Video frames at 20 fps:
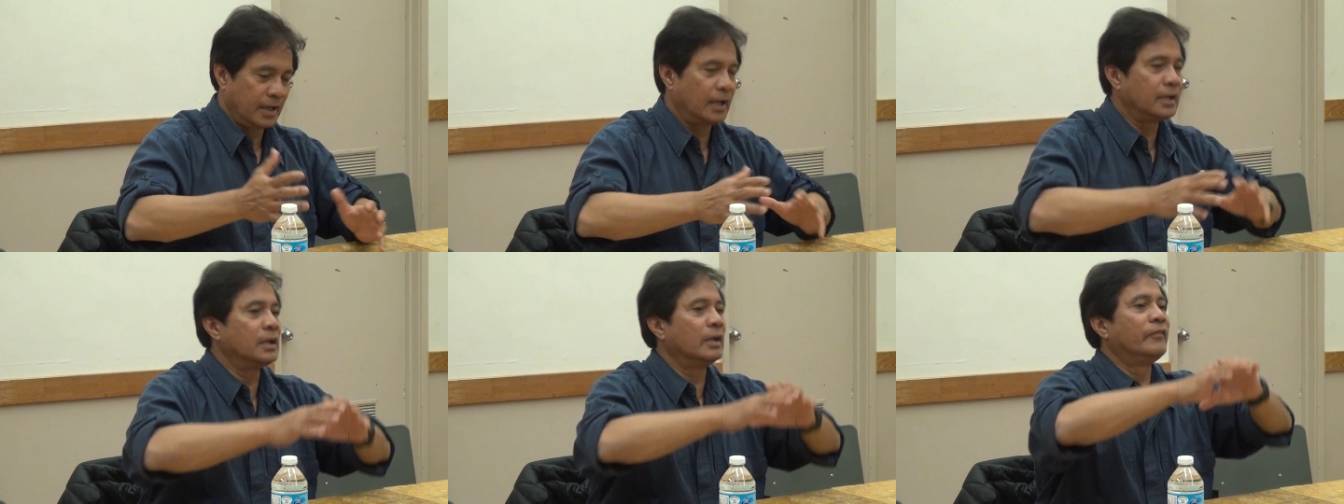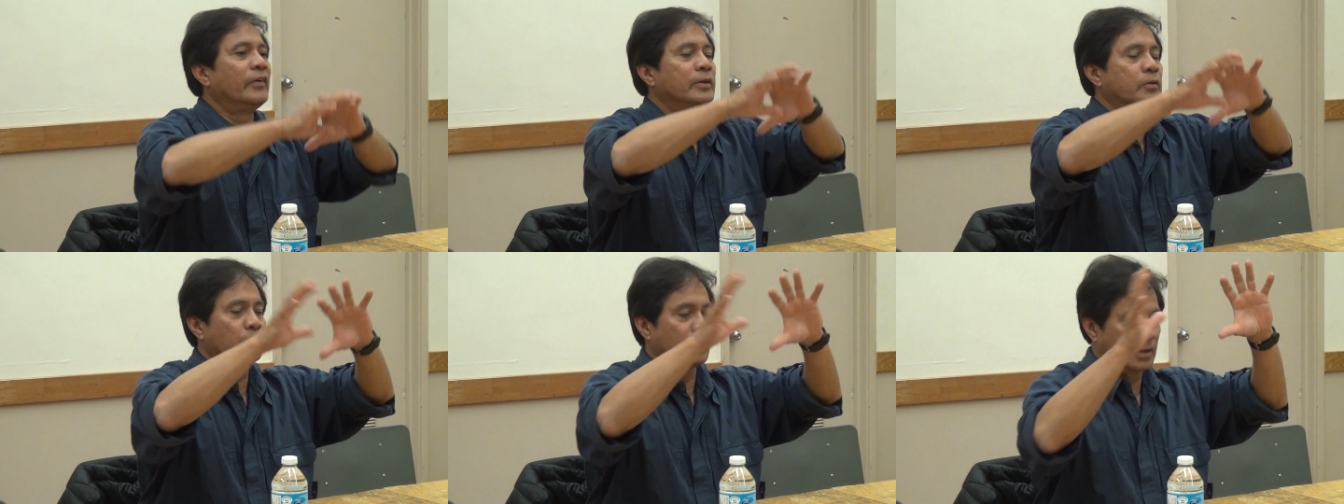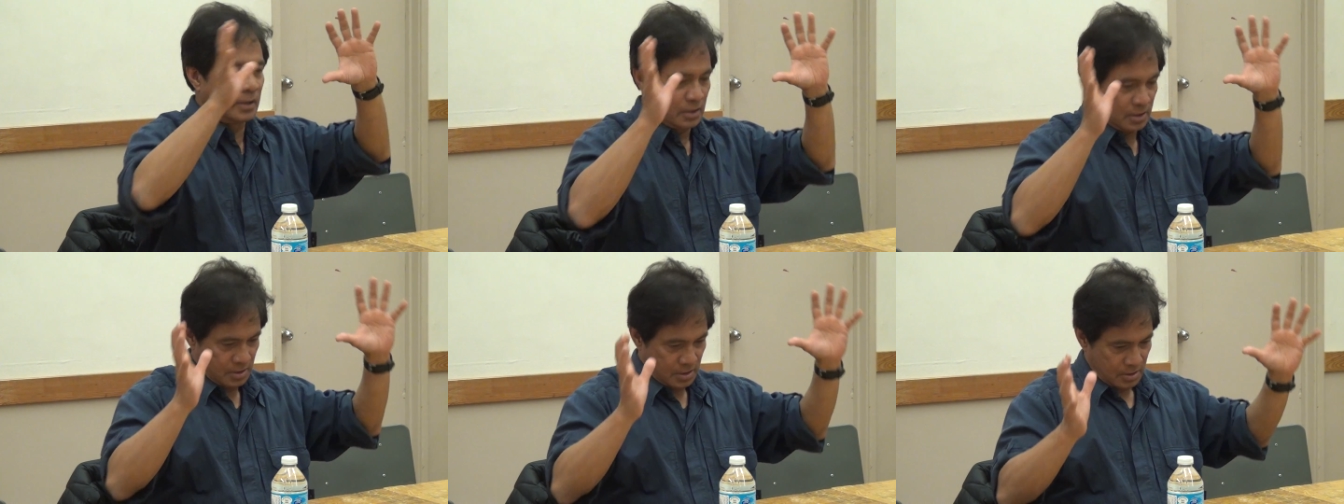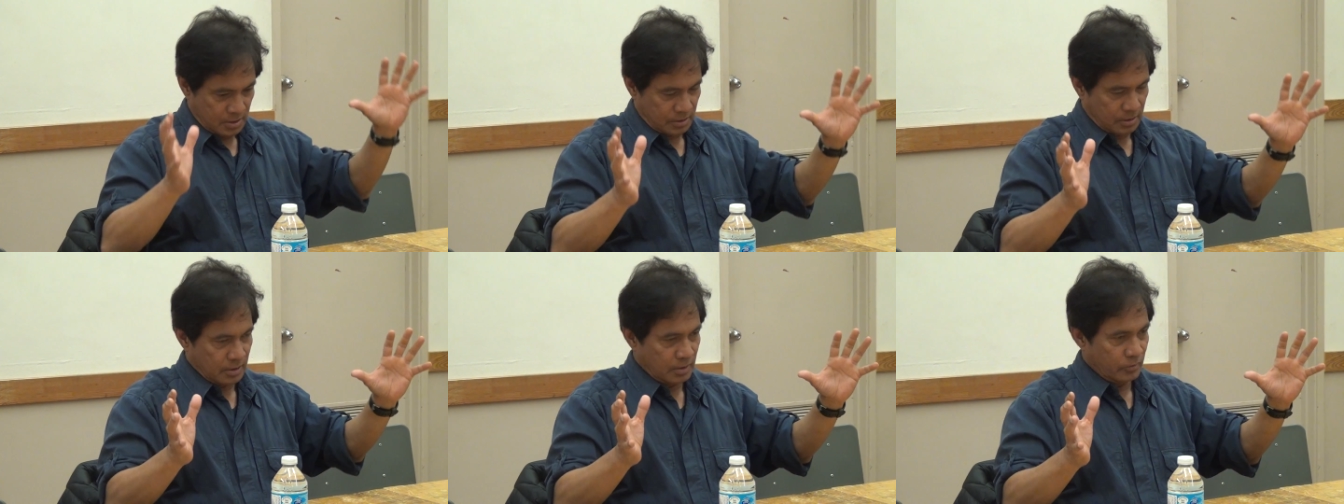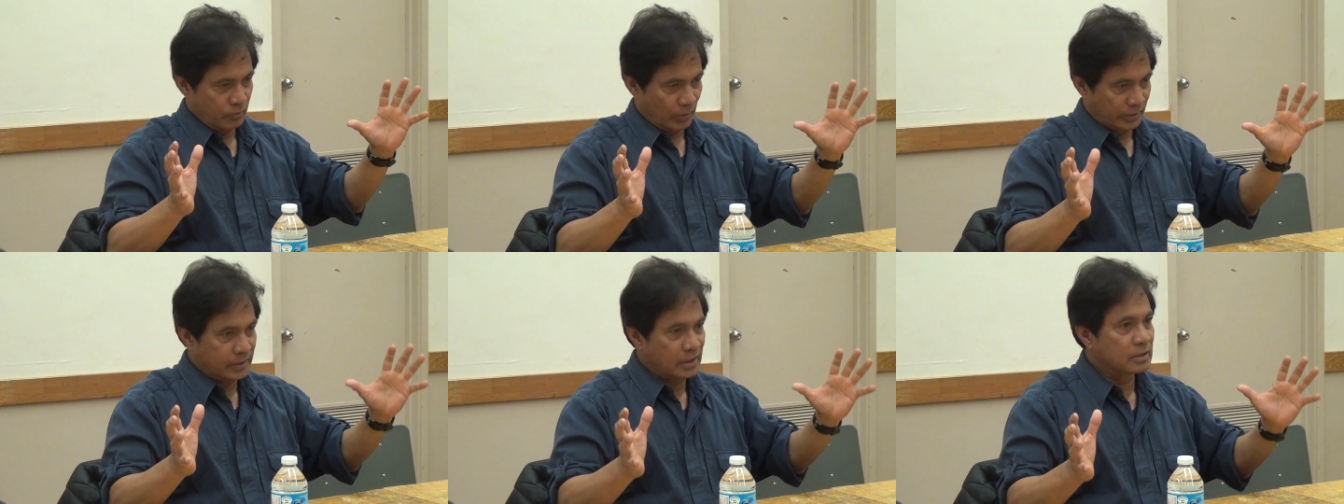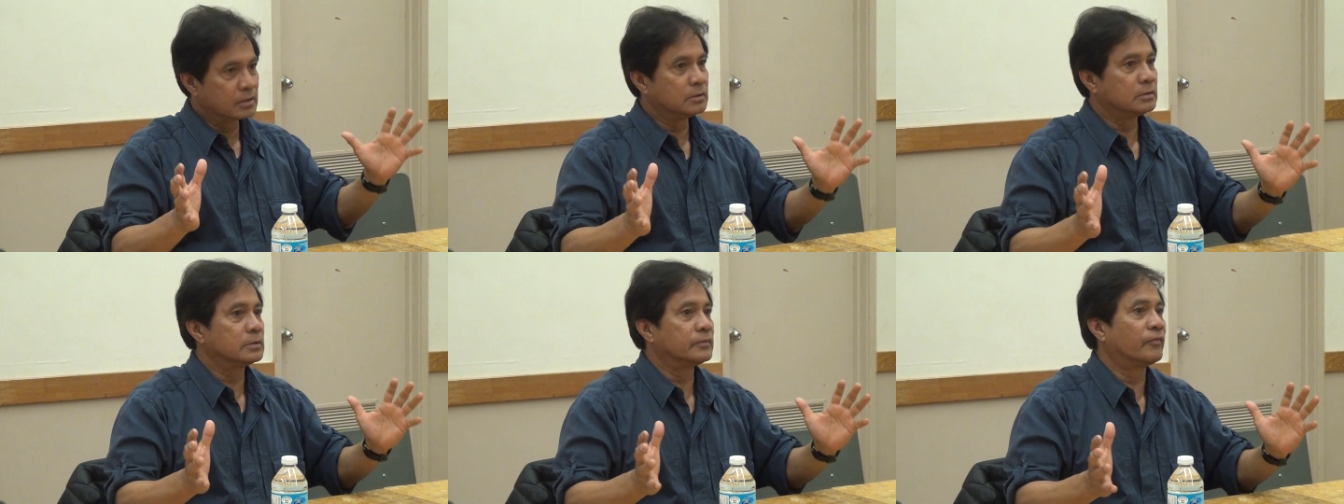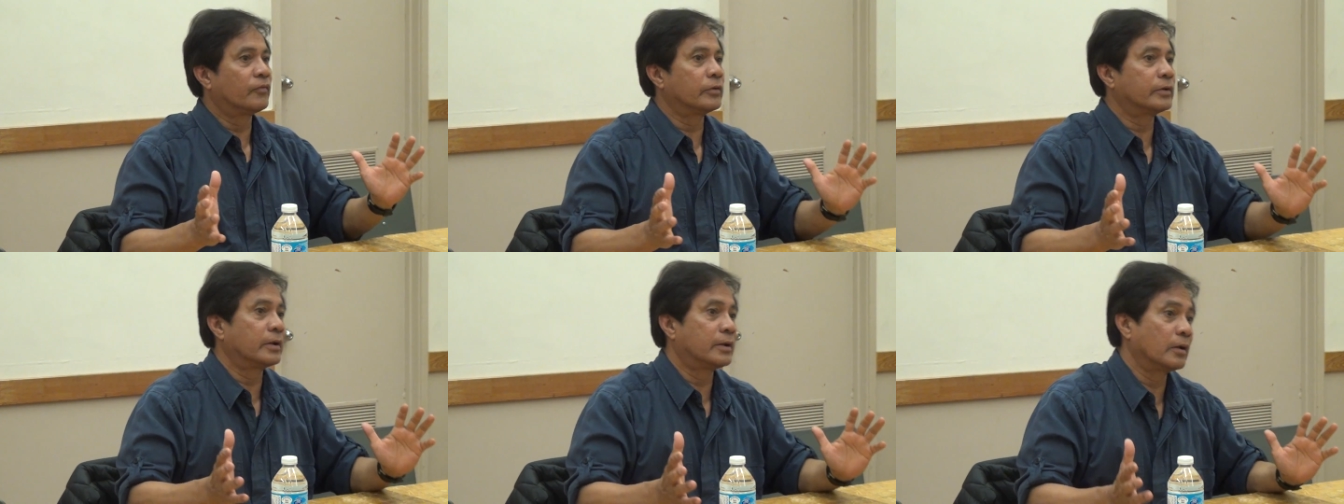and eventually the, what is good
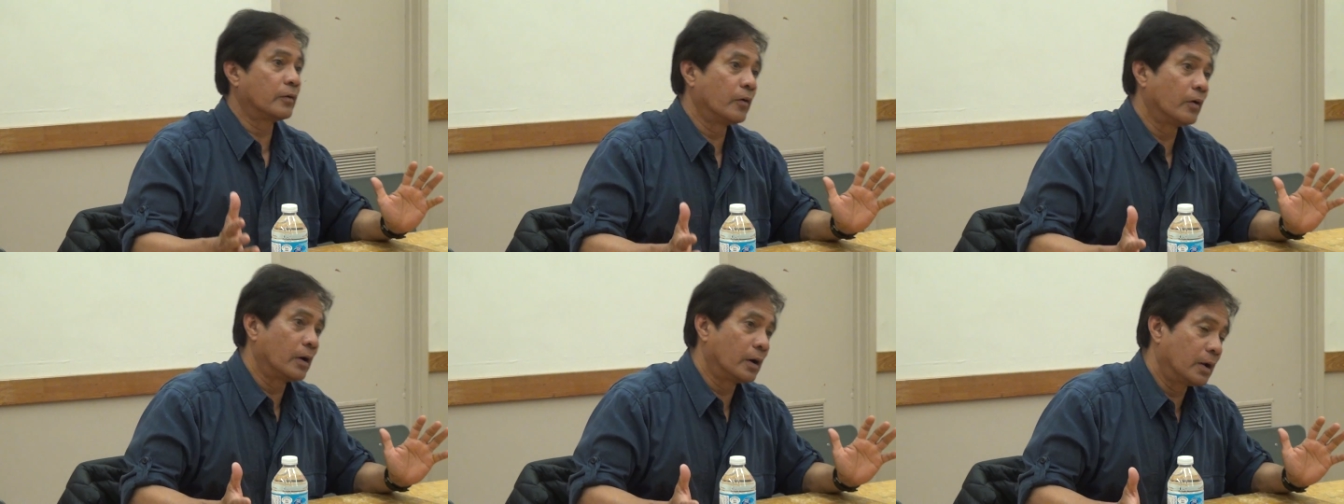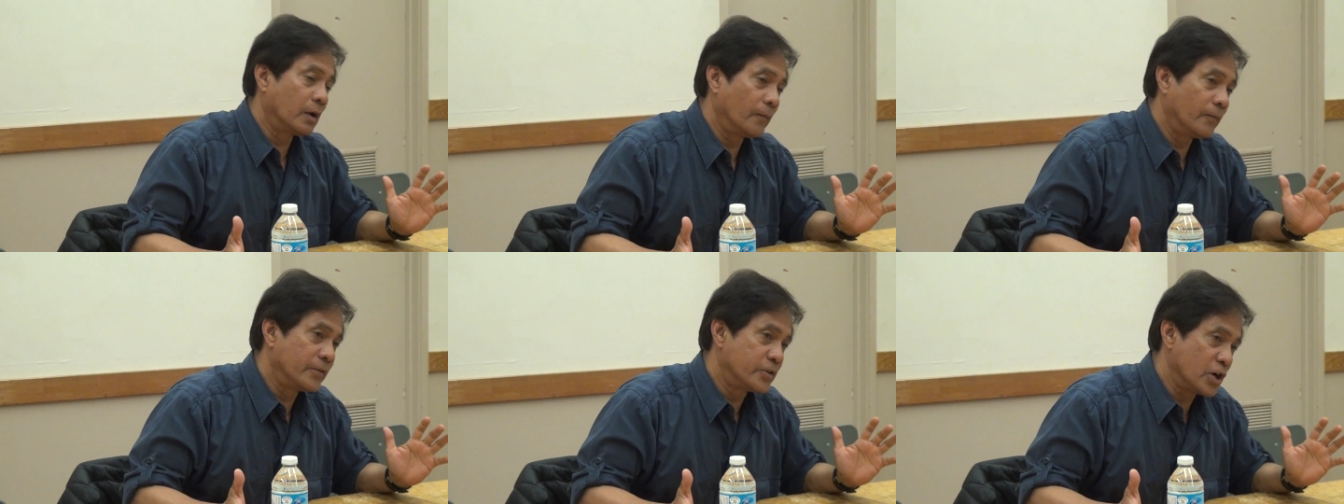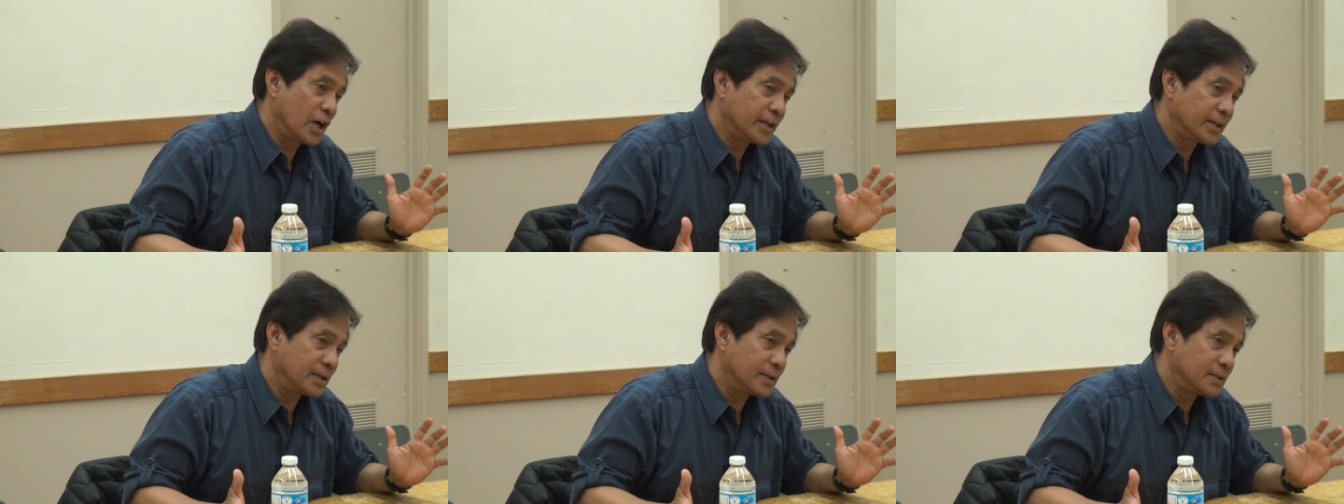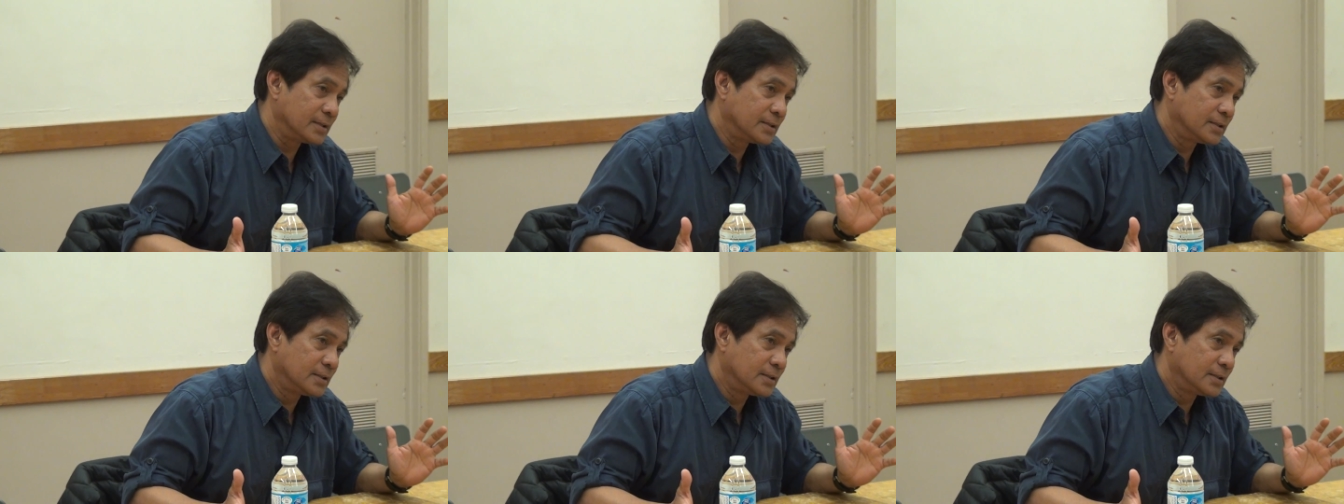for the security of China.